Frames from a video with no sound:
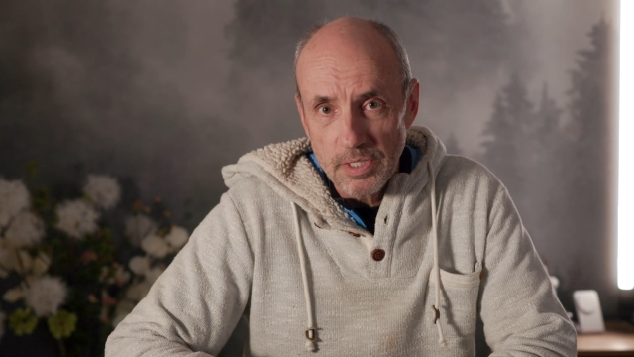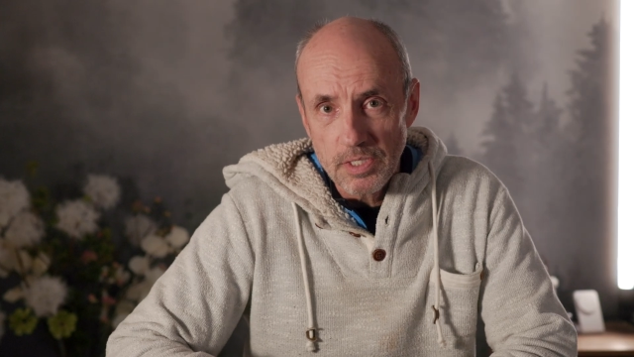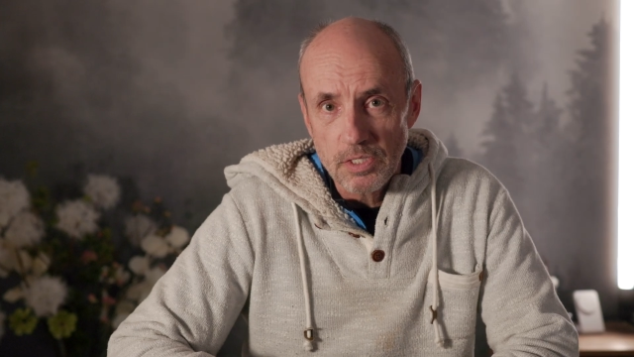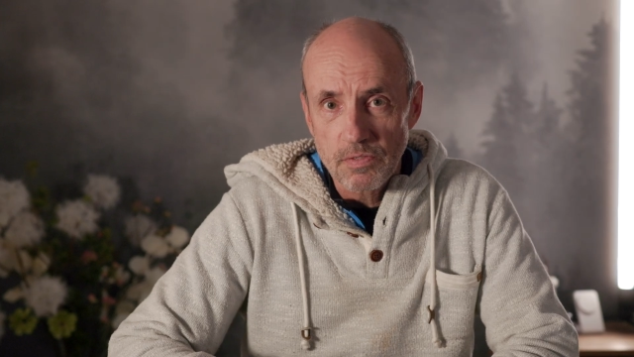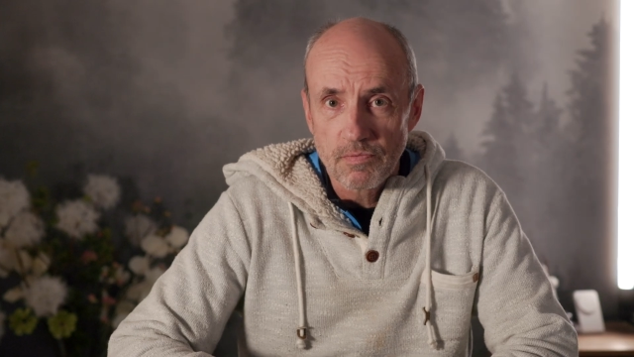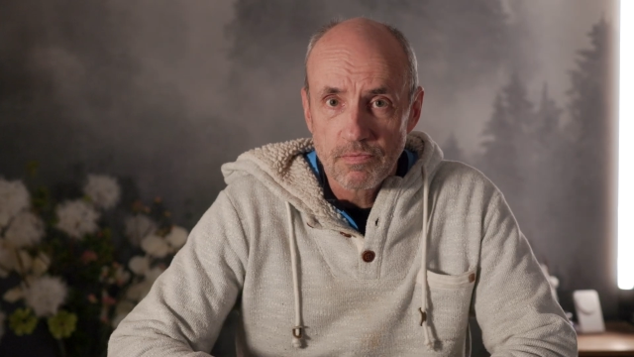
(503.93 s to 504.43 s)

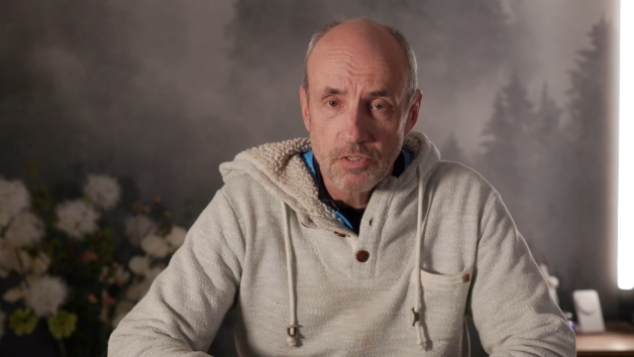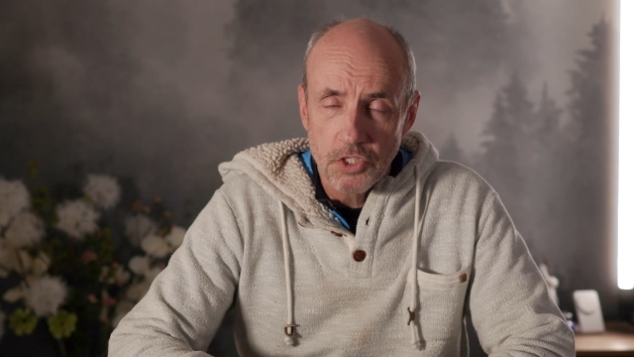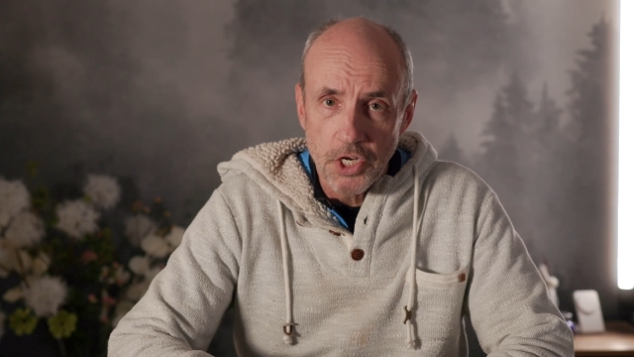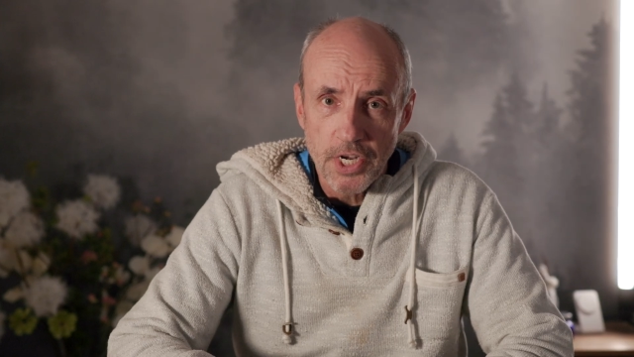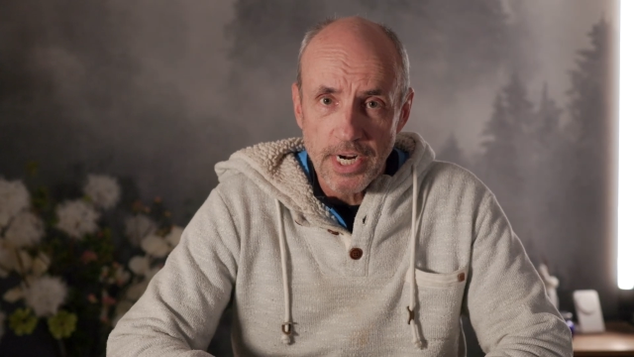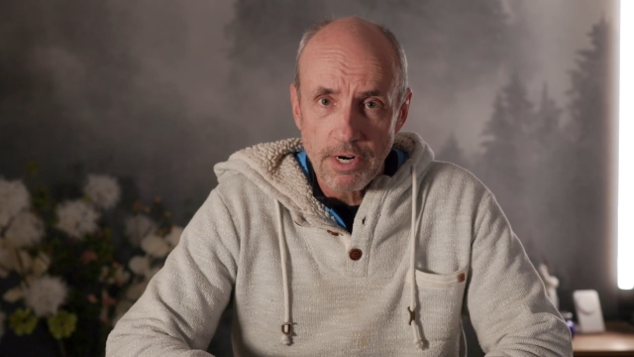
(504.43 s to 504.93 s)
This is
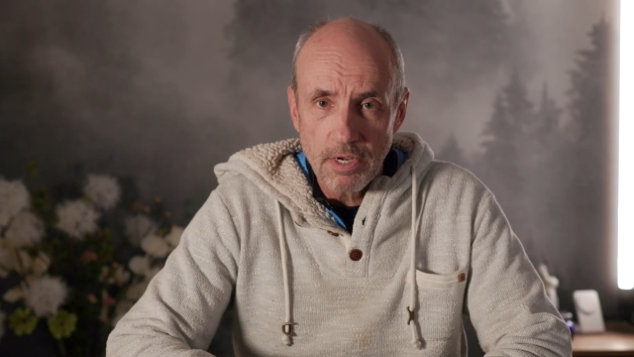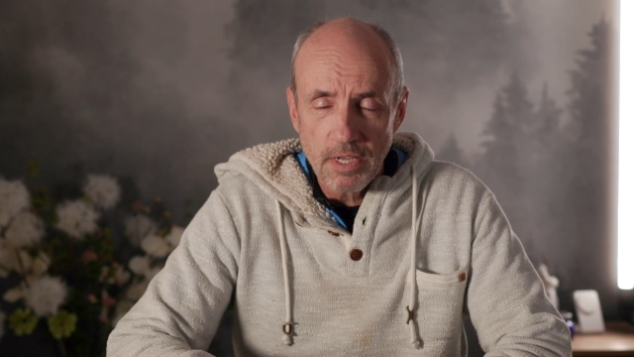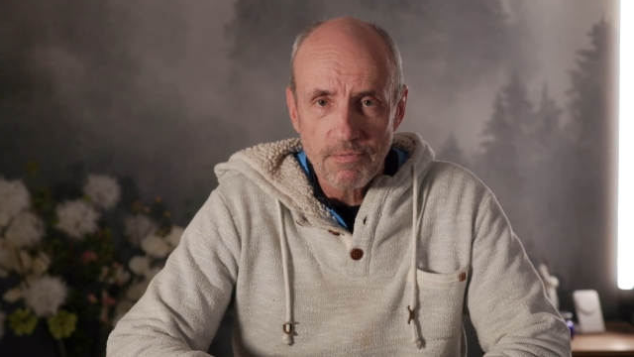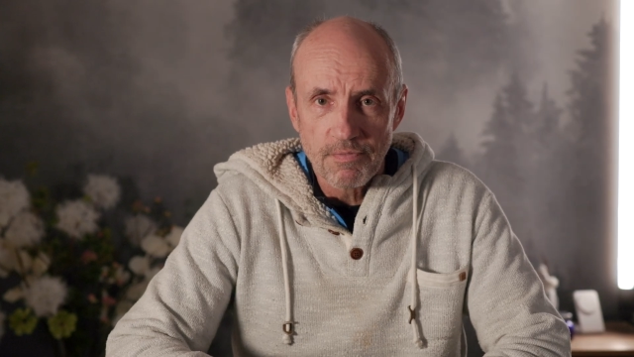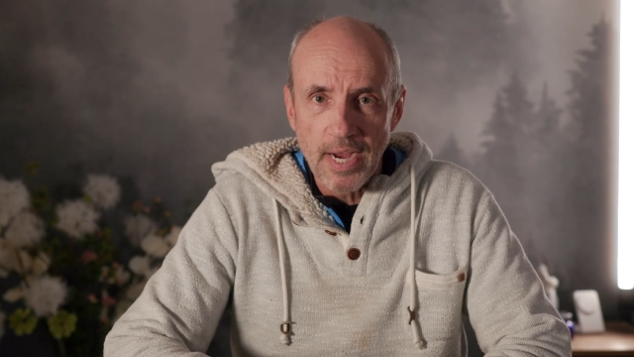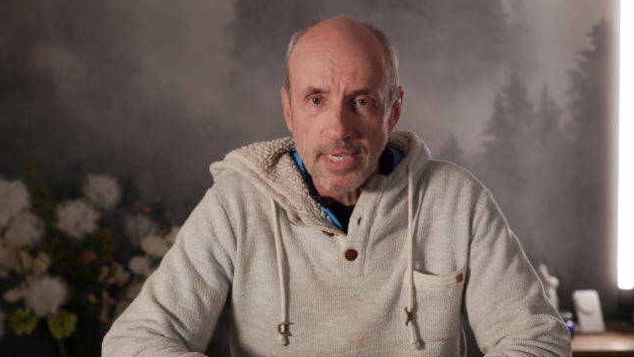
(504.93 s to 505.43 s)
generic
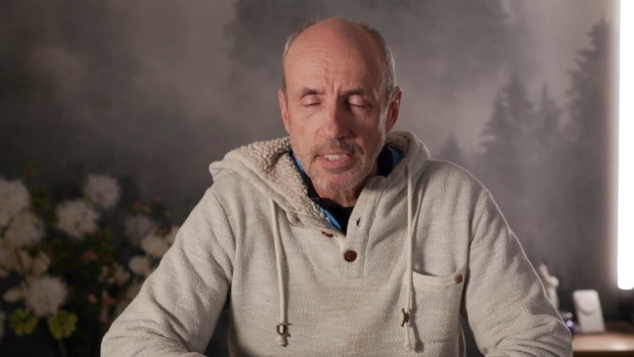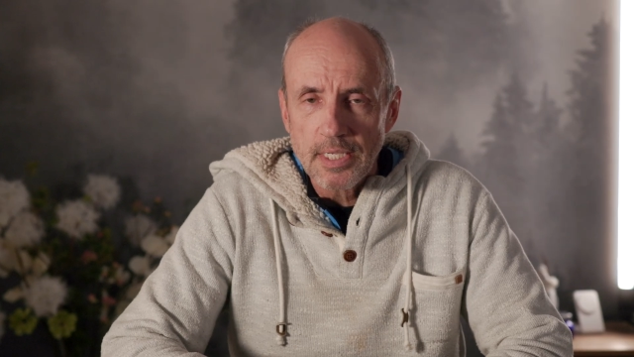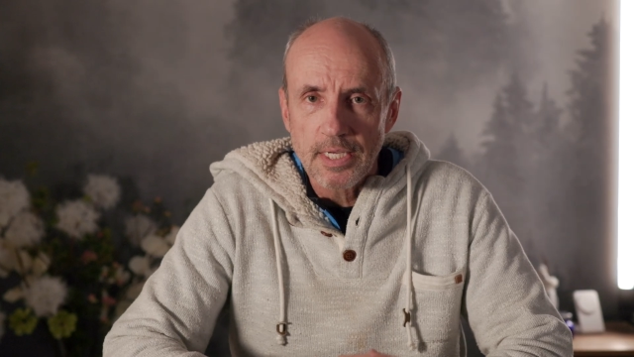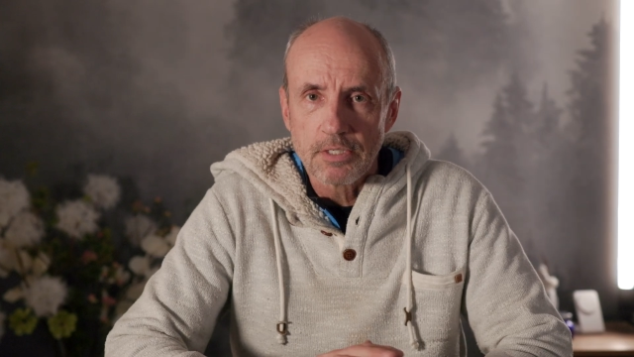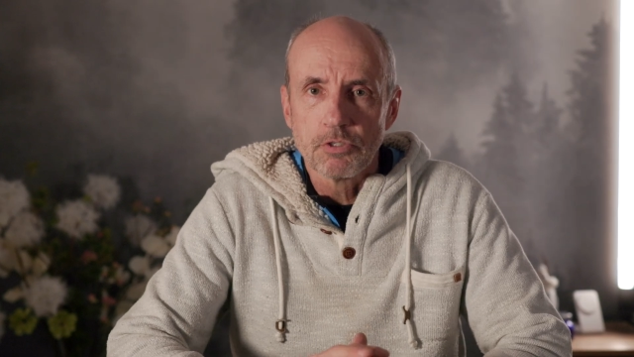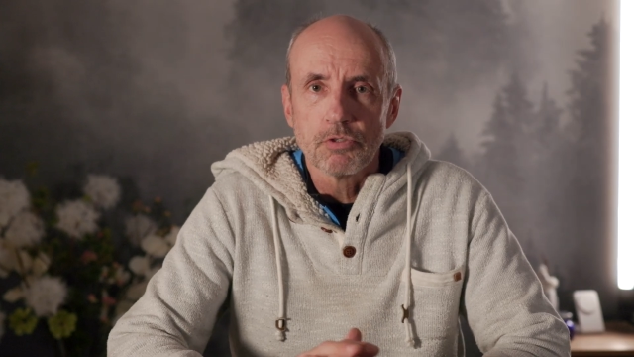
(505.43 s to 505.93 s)
advice.
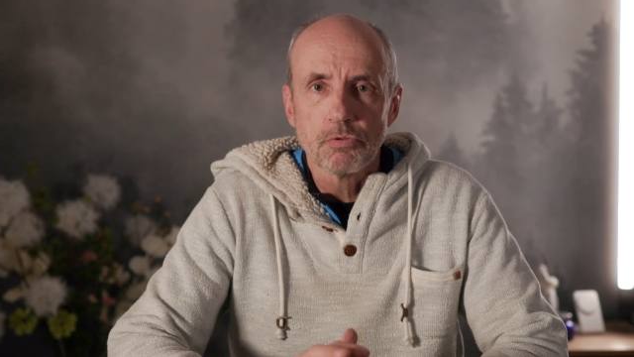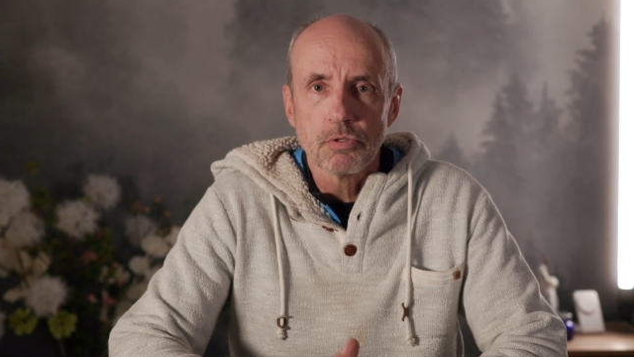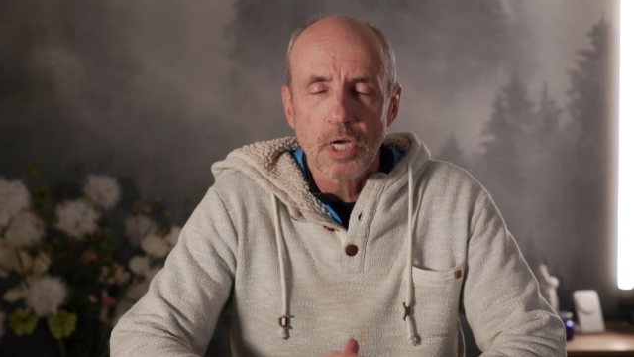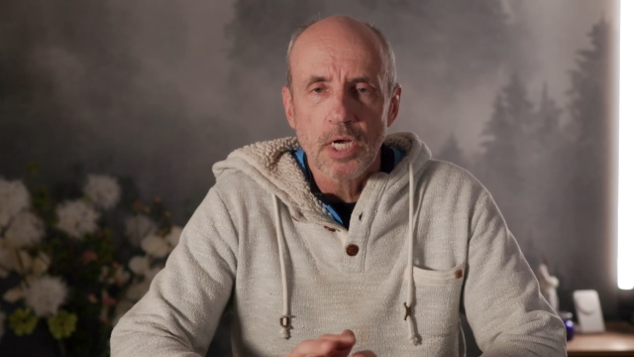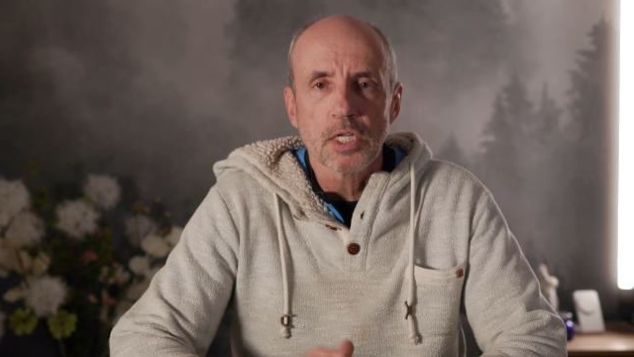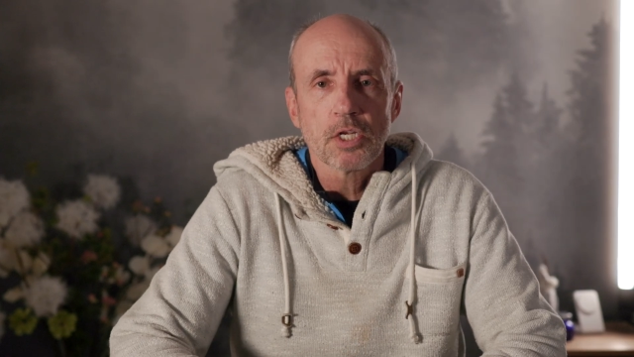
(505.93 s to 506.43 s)
I do
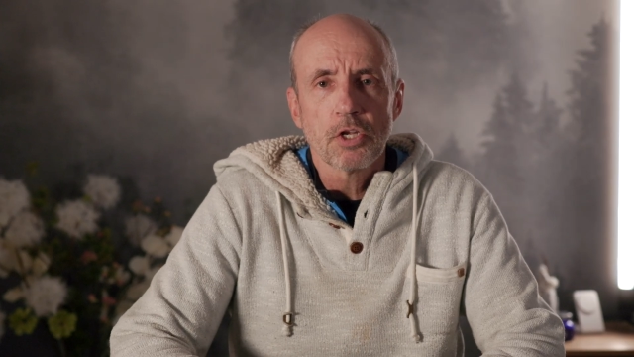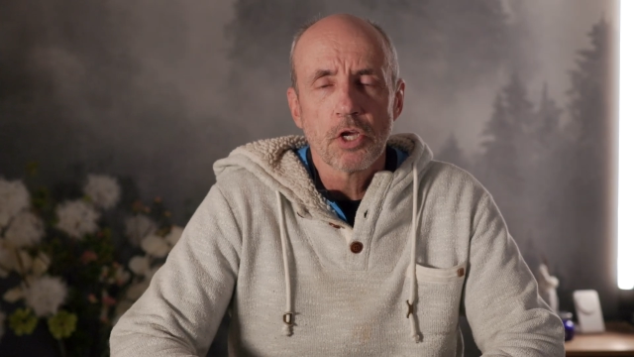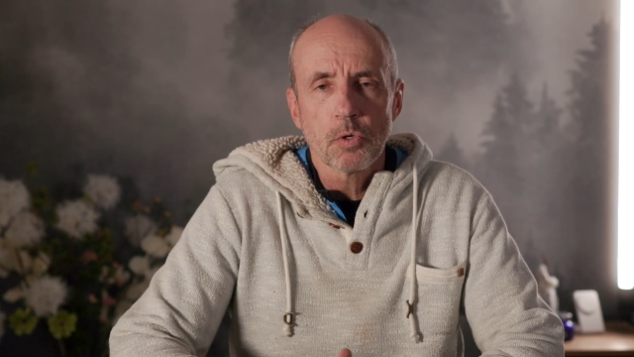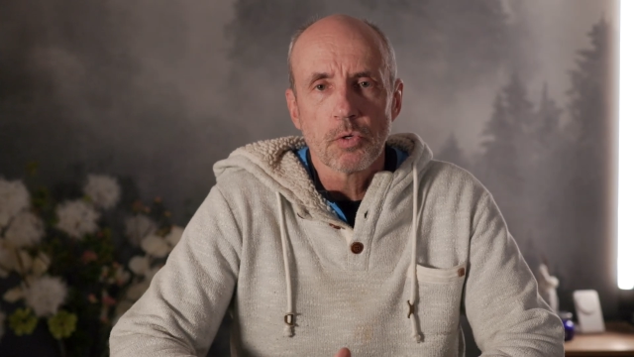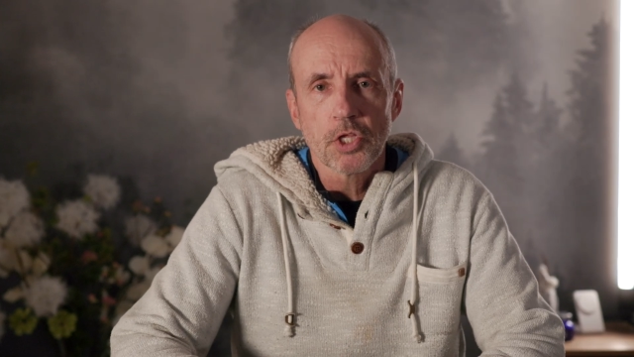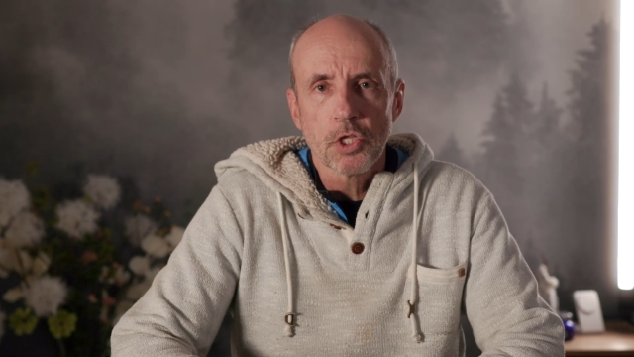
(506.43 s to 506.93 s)
not
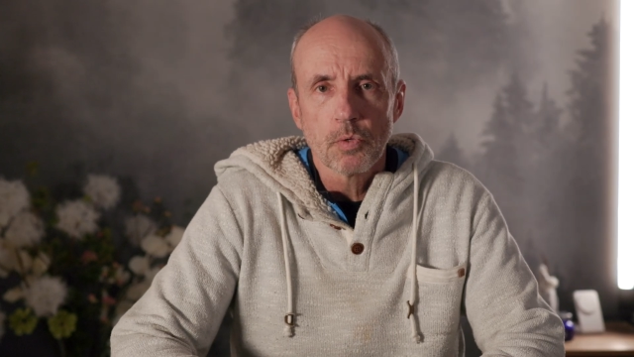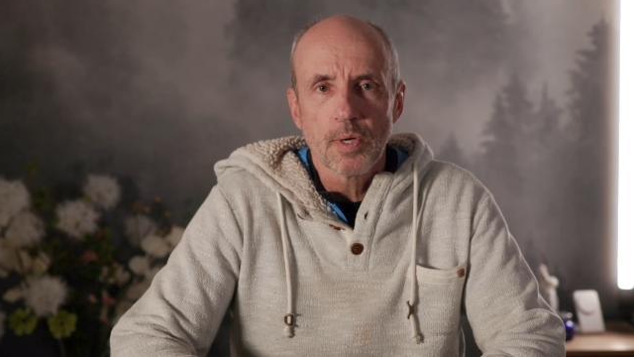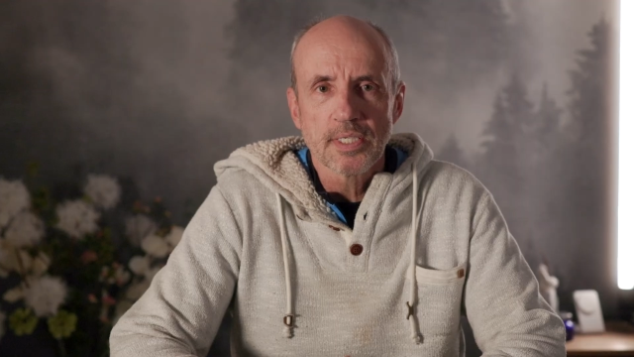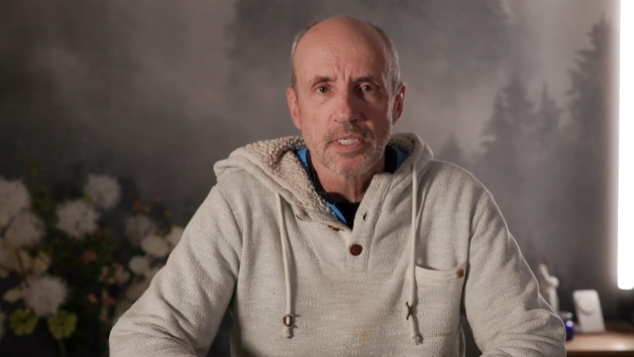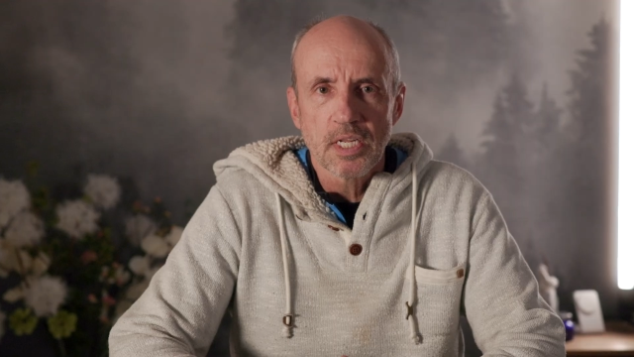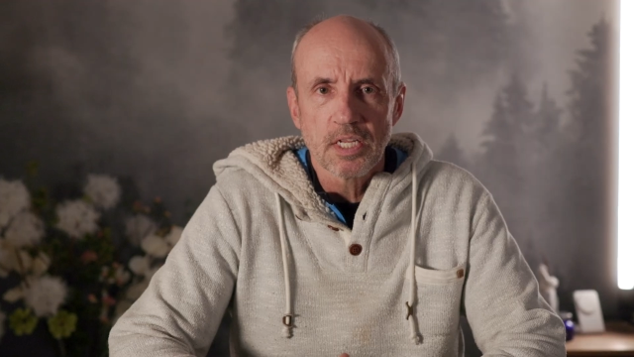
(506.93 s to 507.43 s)
know you
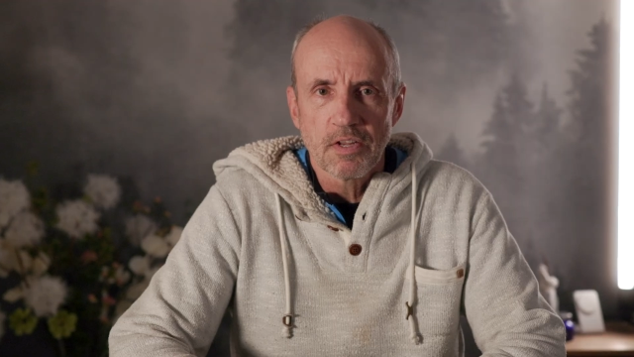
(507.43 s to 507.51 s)
as an